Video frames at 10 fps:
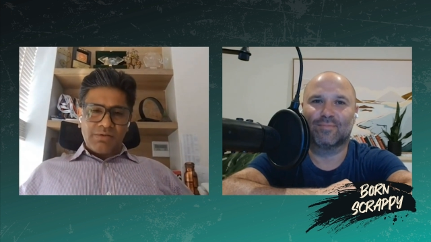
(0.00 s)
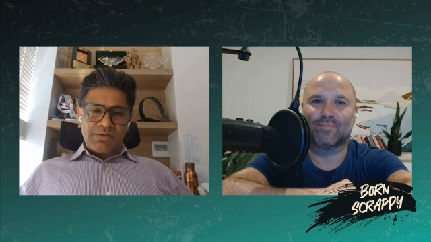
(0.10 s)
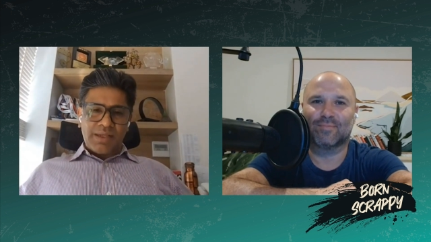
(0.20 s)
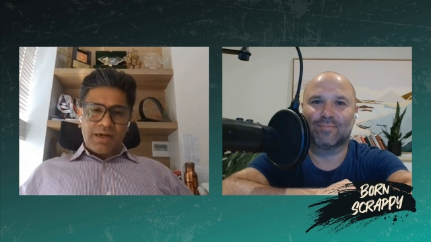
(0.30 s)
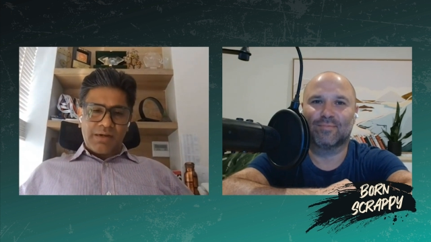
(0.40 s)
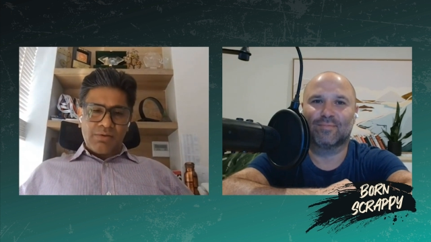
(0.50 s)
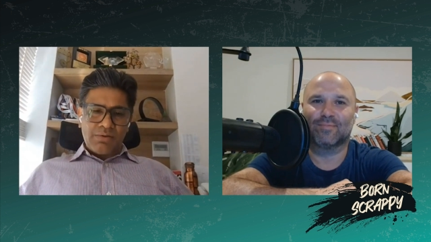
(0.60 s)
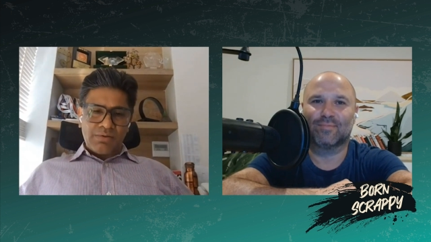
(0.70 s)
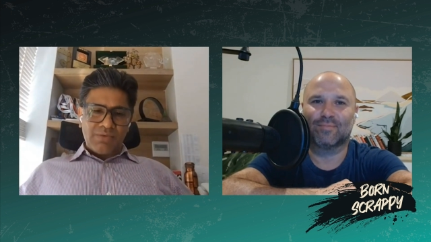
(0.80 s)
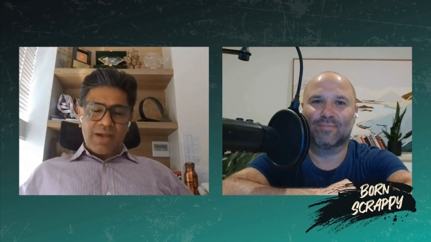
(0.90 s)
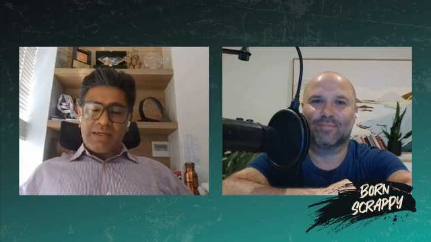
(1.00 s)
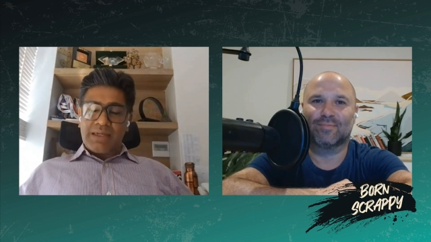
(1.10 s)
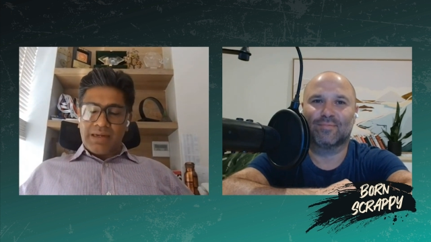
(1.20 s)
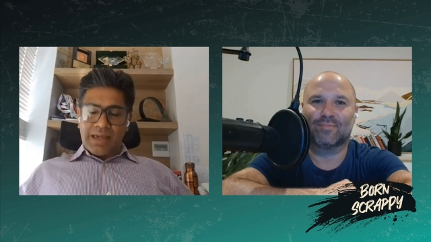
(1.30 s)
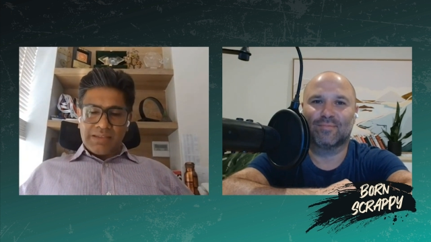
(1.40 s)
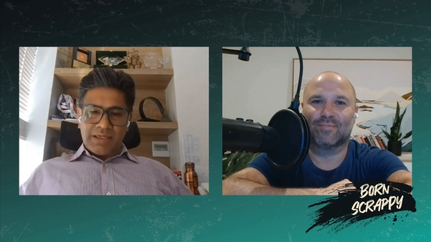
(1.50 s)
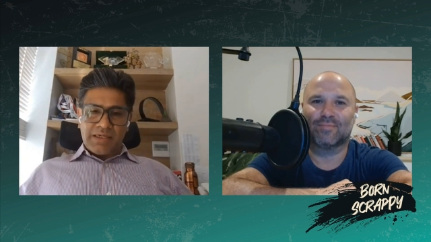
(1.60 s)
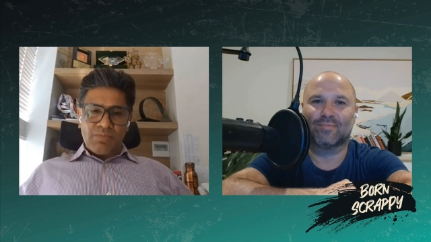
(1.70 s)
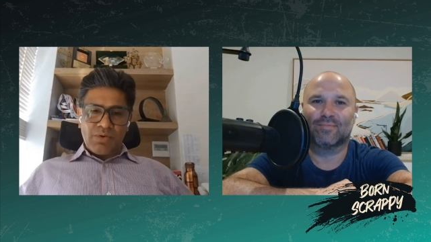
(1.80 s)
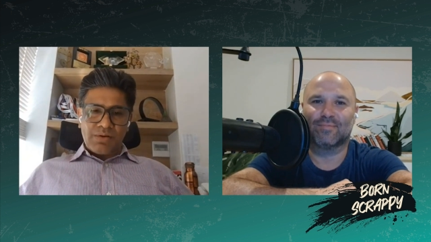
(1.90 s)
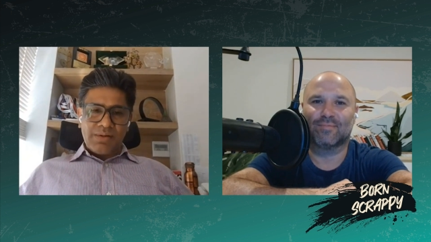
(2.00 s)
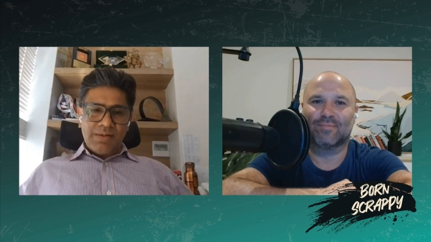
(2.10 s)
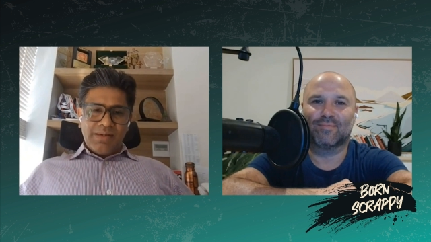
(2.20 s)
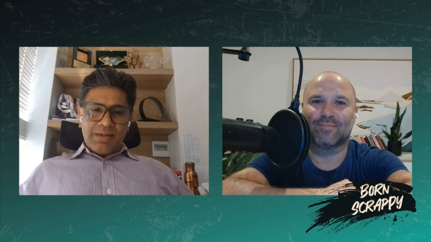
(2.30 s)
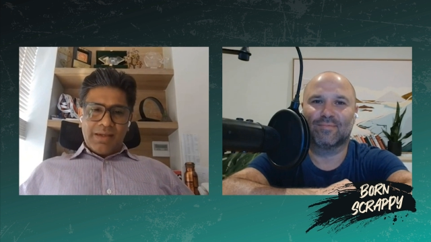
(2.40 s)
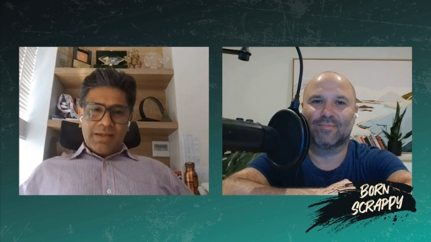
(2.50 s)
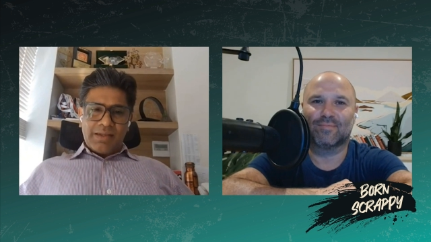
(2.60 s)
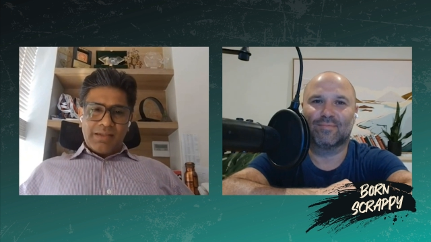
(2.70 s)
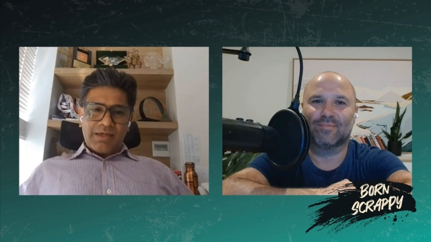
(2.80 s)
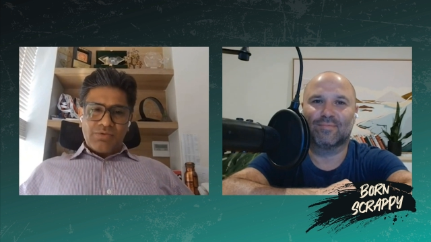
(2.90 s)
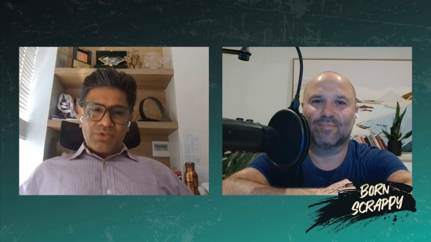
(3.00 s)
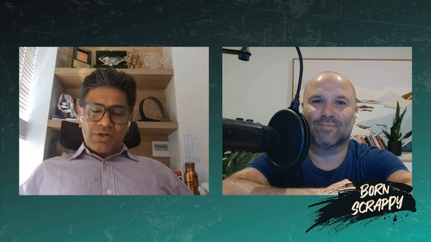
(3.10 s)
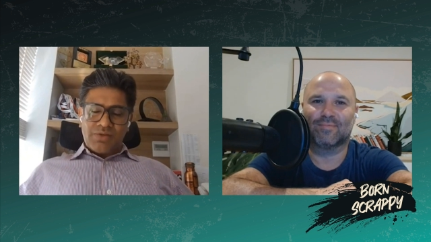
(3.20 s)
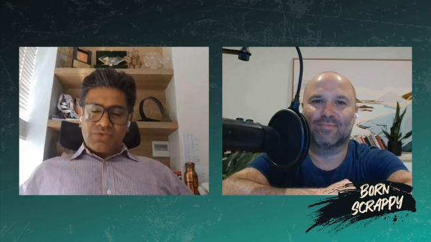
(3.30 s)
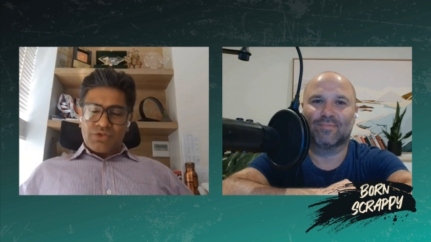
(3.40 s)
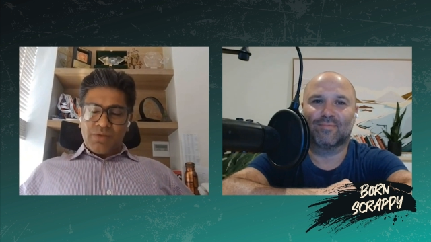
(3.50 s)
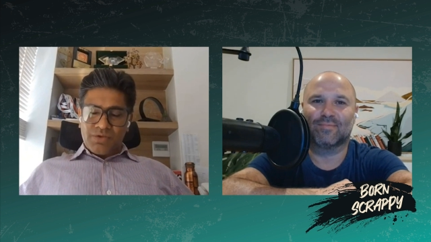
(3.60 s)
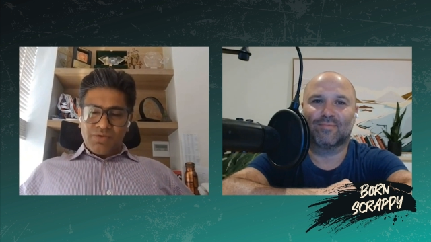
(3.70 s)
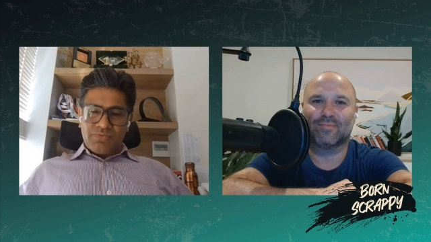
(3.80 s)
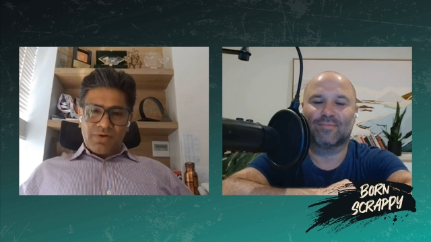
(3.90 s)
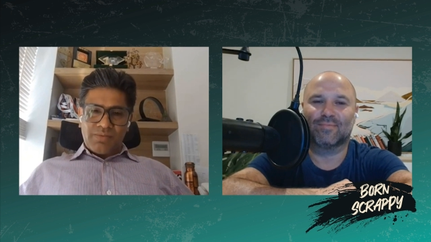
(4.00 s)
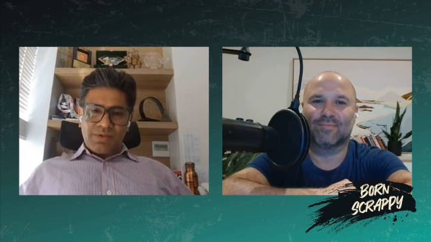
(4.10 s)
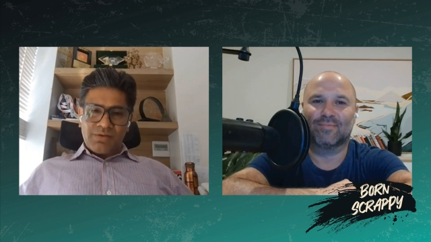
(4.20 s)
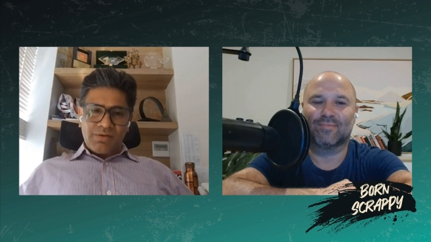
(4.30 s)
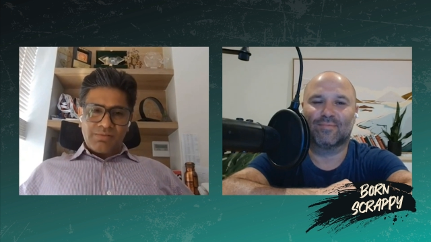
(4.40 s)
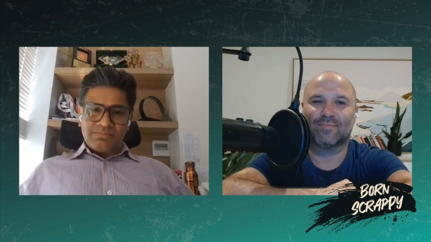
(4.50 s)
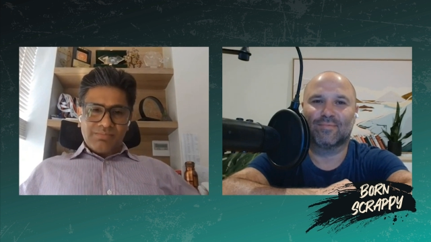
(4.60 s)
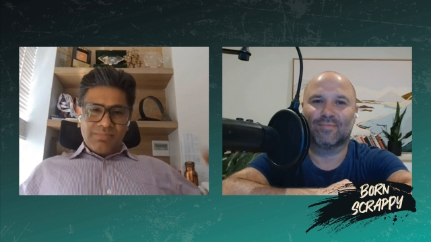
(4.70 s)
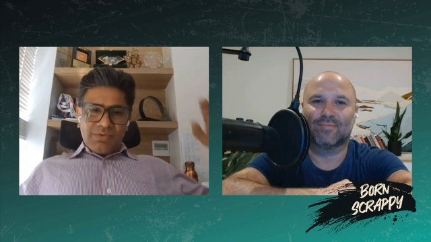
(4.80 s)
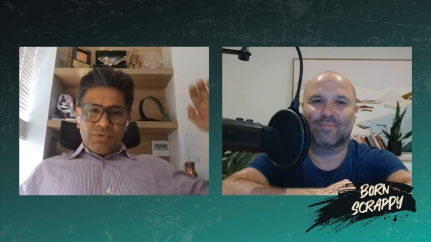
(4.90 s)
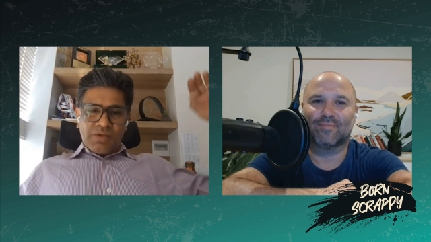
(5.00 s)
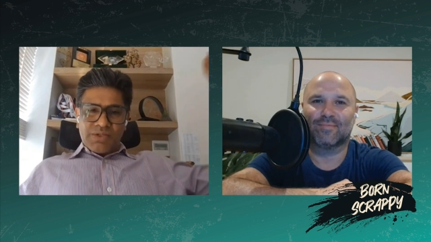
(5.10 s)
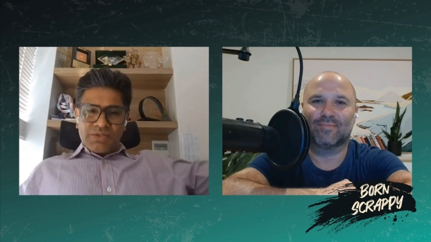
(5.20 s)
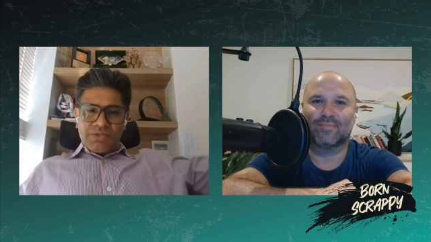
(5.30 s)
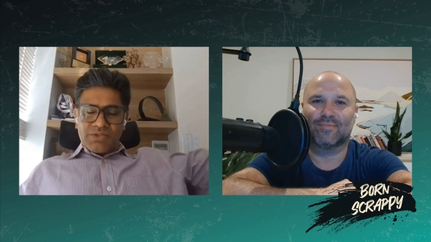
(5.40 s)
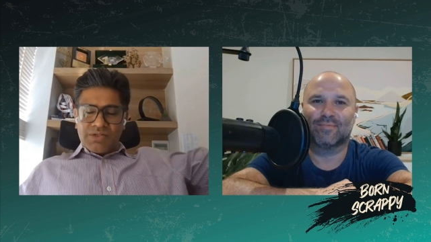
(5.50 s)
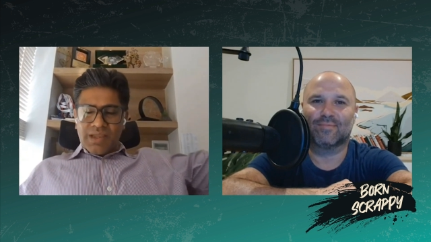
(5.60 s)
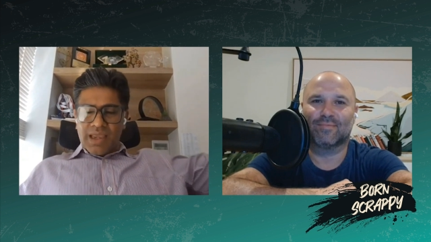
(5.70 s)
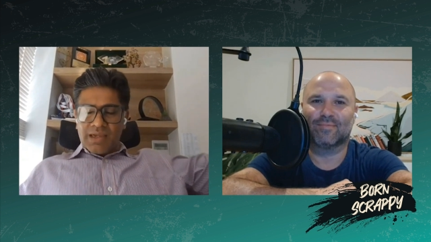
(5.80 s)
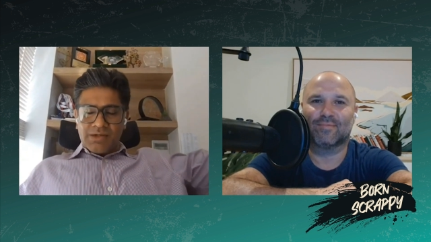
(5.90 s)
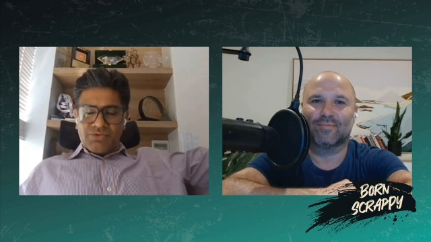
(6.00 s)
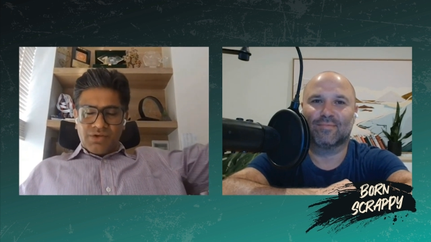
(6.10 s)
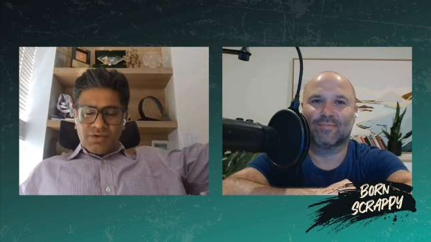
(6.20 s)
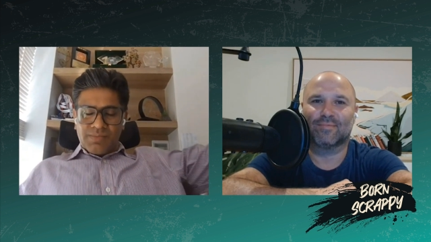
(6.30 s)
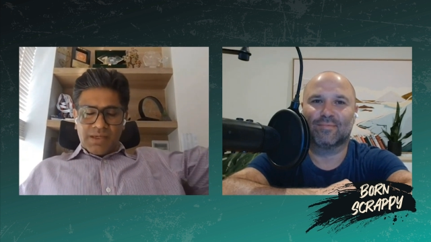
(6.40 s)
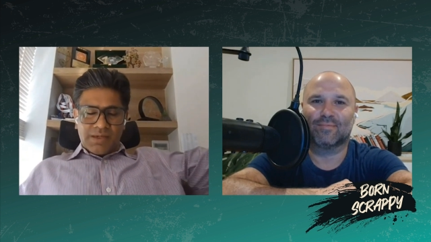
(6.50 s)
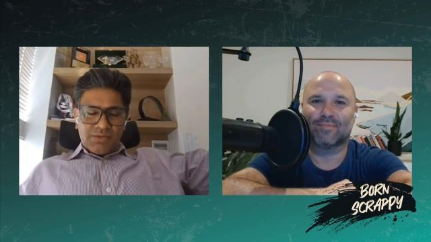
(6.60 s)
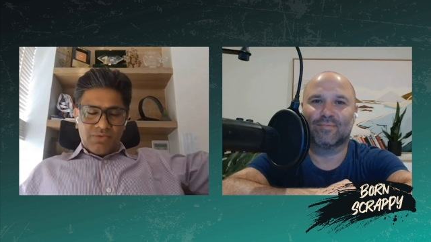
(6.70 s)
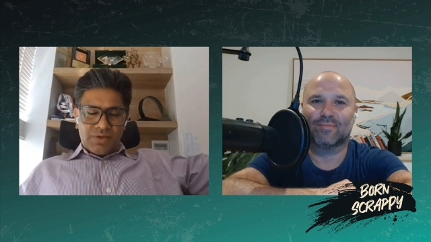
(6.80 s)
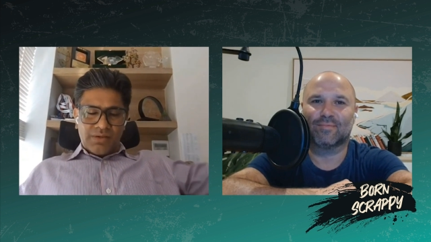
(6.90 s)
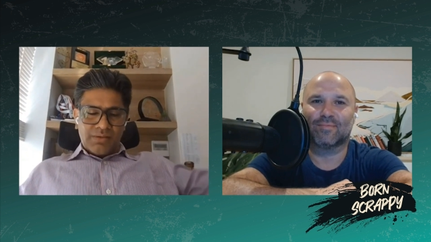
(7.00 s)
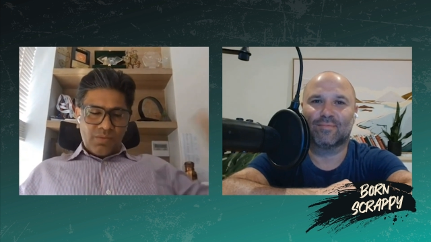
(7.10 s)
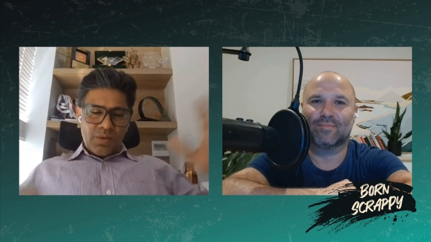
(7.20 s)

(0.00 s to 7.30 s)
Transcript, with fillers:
Speaker 1: You know, there are no dividing lines anymore uh, that could sort of stop you from, you know, doing business in A country or B country.